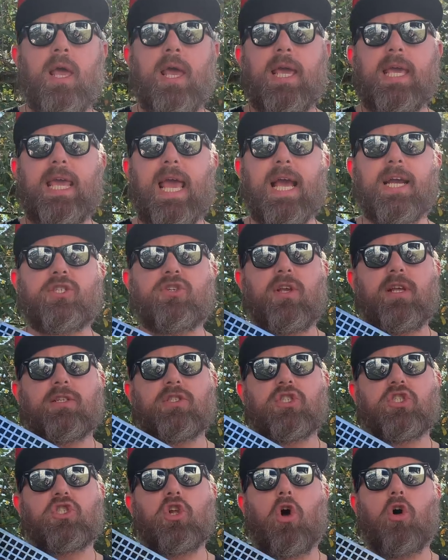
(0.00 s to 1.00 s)
He actually
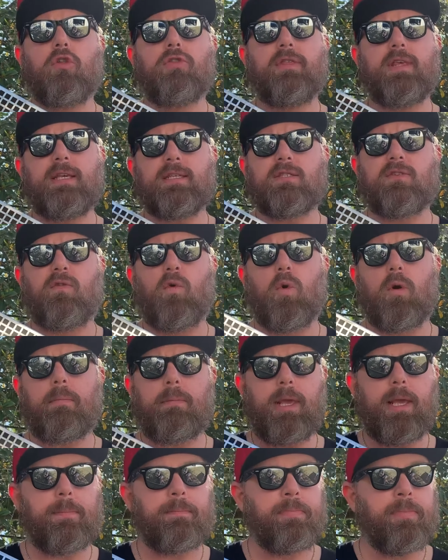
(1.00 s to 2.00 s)
installed these for
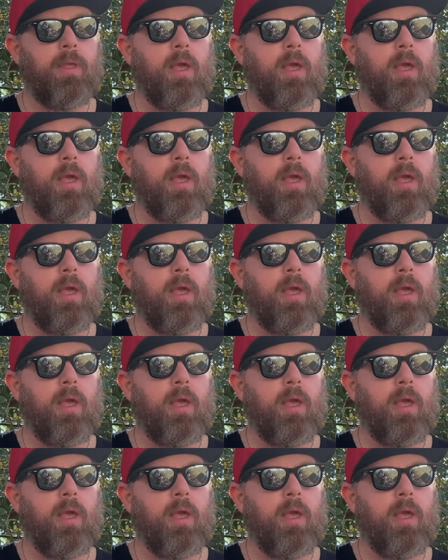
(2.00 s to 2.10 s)
me